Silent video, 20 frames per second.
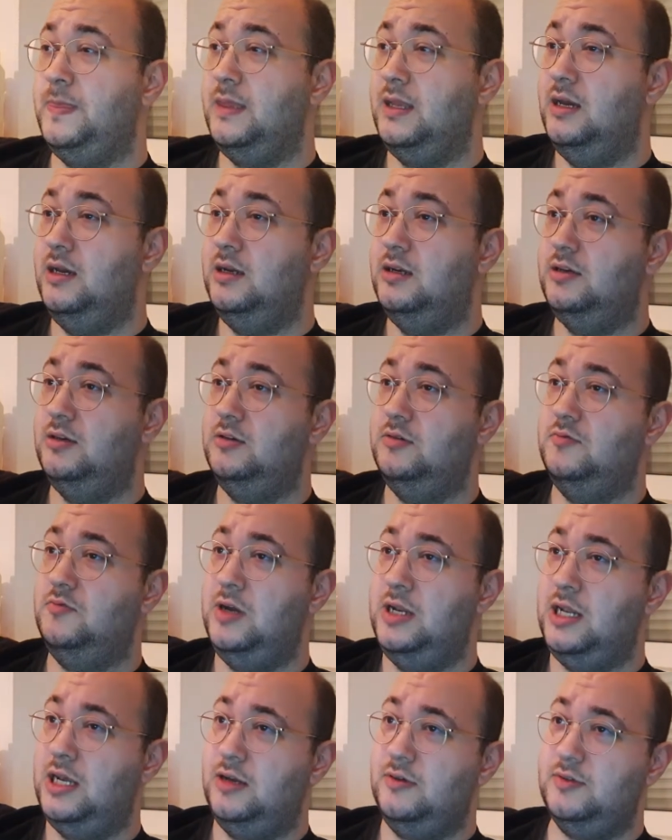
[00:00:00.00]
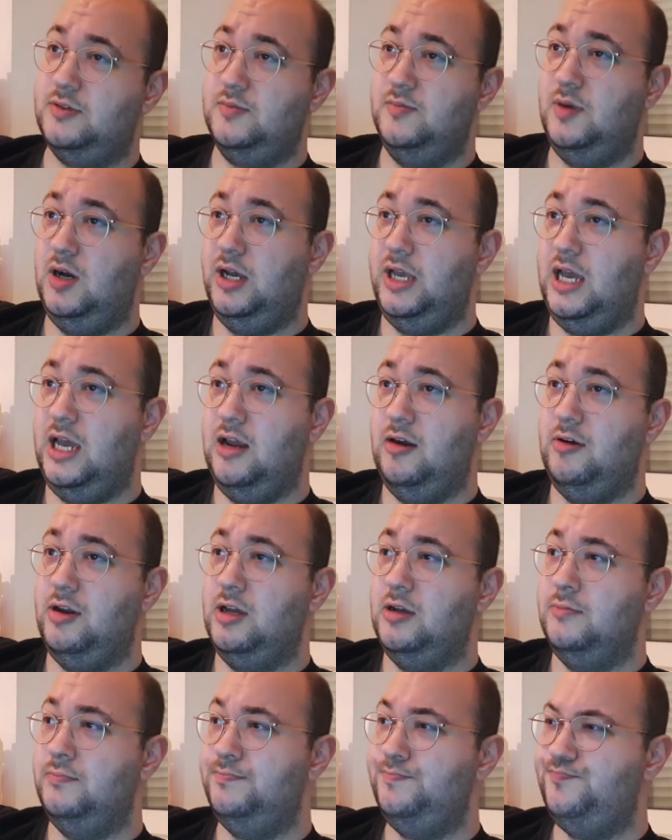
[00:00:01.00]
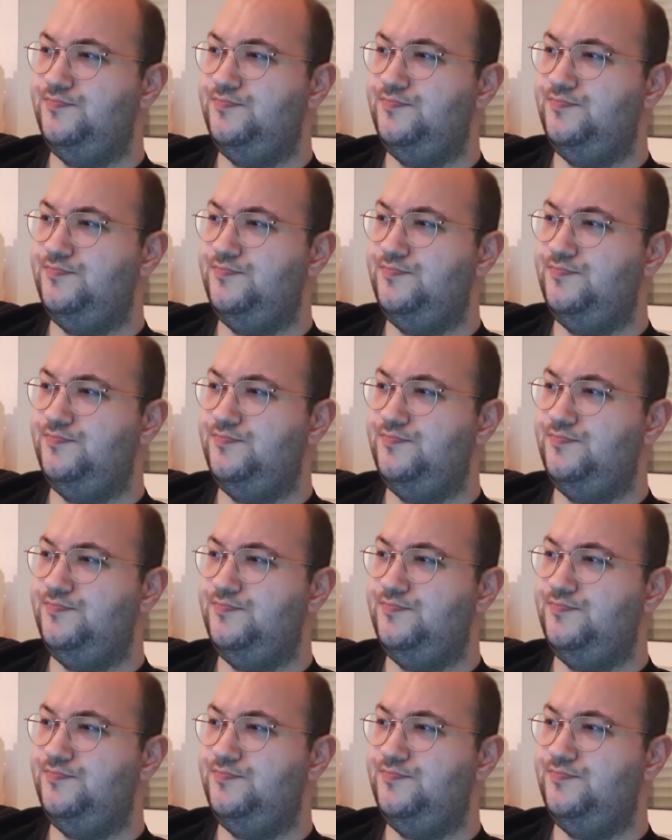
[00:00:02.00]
Went out to my area